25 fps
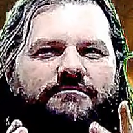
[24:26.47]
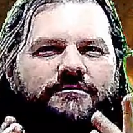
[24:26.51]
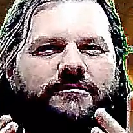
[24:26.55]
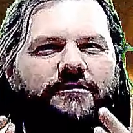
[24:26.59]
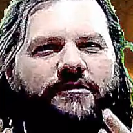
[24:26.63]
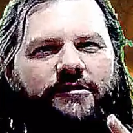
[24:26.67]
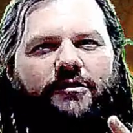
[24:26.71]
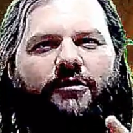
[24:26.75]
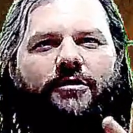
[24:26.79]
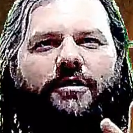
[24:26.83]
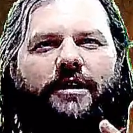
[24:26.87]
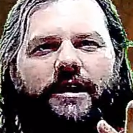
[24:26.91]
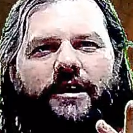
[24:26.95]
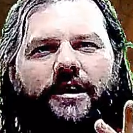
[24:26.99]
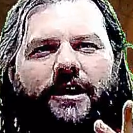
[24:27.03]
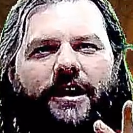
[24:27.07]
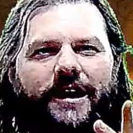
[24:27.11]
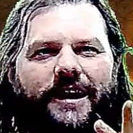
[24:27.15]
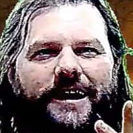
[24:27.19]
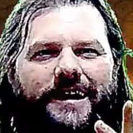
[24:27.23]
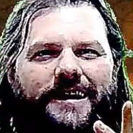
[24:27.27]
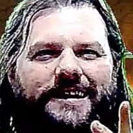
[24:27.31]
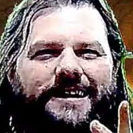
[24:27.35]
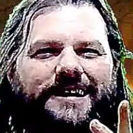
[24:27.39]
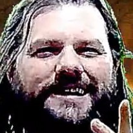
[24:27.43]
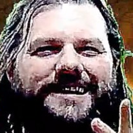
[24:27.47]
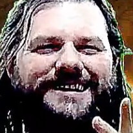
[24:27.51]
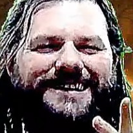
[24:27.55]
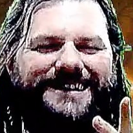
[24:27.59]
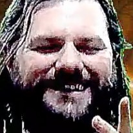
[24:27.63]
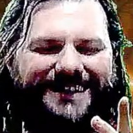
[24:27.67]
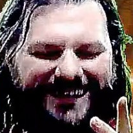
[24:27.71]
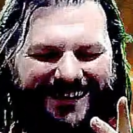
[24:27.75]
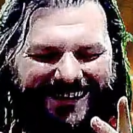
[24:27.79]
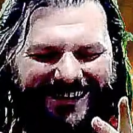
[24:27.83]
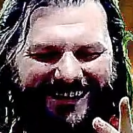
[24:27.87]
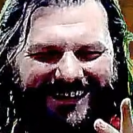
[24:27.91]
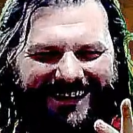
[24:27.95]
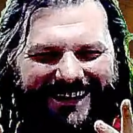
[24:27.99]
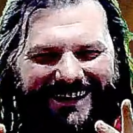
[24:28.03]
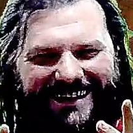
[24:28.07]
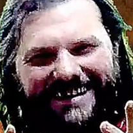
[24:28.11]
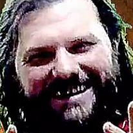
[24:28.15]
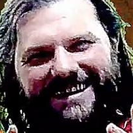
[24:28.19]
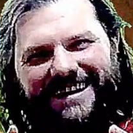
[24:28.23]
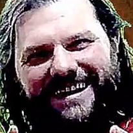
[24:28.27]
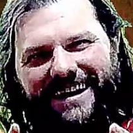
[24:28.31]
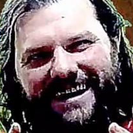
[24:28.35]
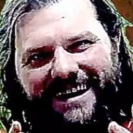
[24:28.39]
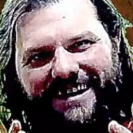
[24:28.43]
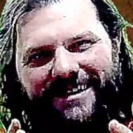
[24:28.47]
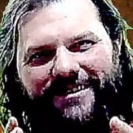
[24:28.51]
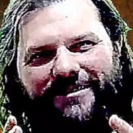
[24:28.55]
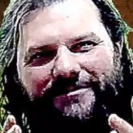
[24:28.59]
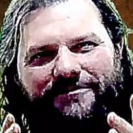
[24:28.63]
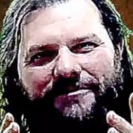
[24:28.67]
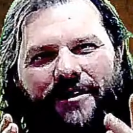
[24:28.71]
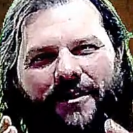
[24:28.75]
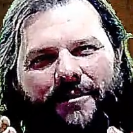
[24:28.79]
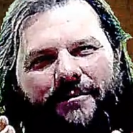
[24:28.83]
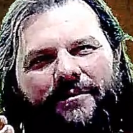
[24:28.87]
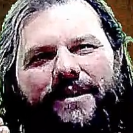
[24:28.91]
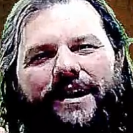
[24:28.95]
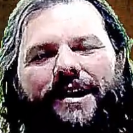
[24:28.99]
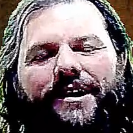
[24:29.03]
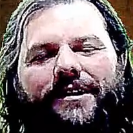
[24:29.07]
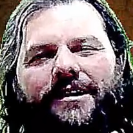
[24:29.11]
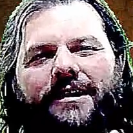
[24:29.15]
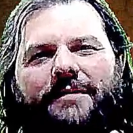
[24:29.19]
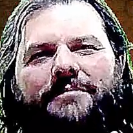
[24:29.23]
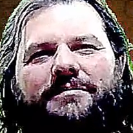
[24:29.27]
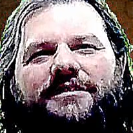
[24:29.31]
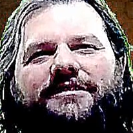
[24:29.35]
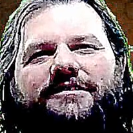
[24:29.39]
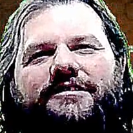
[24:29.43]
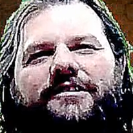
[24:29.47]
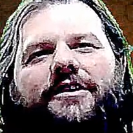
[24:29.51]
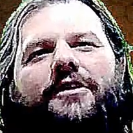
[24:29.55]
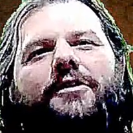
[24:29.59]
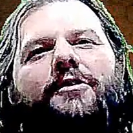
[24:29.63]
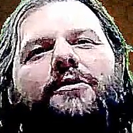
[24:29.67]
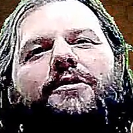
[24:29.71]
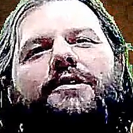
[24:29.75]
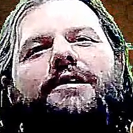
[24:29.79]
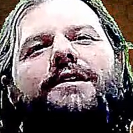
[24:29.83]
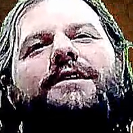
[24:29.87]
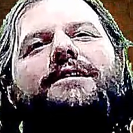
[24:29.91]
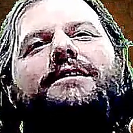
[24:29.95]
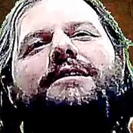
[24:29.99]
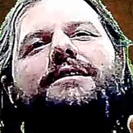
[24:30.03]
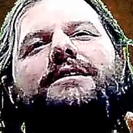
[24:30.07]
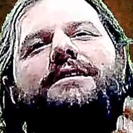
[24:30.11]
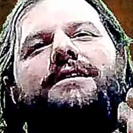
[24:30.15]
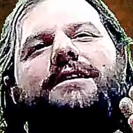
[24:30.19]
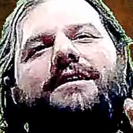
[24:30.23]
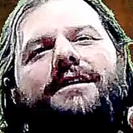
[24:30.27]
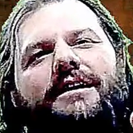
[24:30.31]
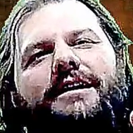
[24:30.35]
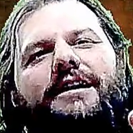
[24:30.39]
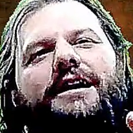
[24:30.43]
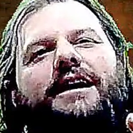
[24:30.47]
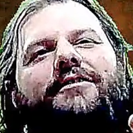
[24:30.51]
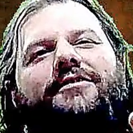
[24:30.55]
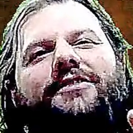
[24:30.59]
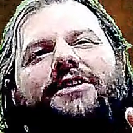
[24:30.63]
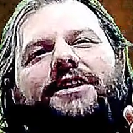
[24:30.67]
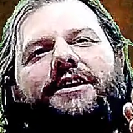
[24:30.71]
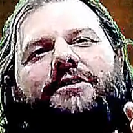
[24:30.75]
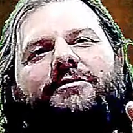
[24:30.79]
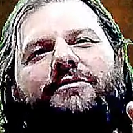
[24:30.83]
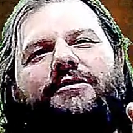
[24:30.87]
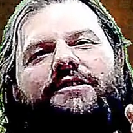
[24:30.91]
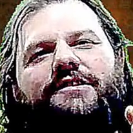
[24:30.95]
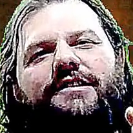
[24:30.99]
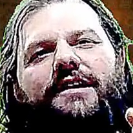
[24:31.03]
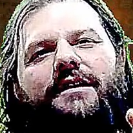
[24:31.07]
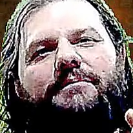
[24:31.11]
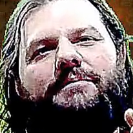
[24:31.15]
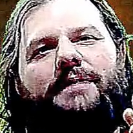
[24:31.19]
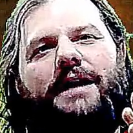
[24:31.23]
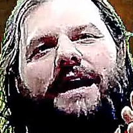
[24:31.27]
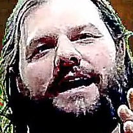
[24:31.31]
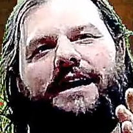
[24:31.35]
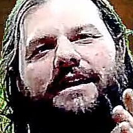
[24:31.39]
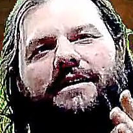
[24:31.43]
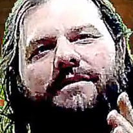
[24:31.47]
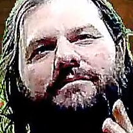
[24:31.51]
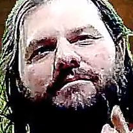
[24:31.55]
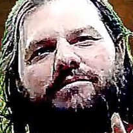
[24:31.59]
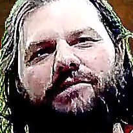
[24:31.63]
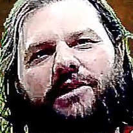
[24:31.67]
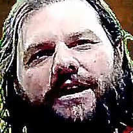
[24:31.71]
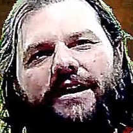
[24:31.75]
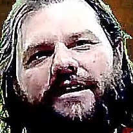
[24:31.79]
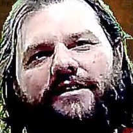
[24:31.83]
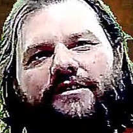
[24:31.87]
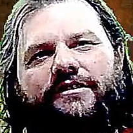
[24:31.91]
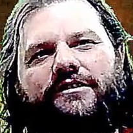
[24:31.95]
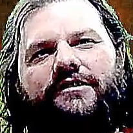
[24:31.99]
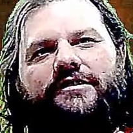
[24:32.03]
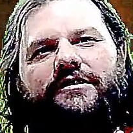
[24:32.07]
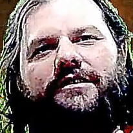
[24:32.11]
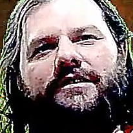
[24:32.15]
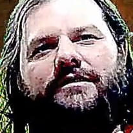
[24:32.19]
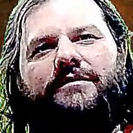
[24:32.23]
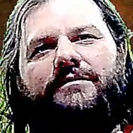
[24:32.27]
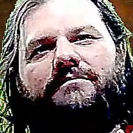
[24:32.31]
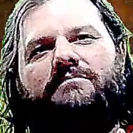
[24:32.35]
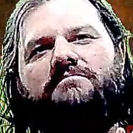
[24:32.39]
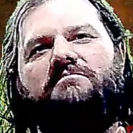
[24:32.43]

storyline from their episode. And everything was set back in place.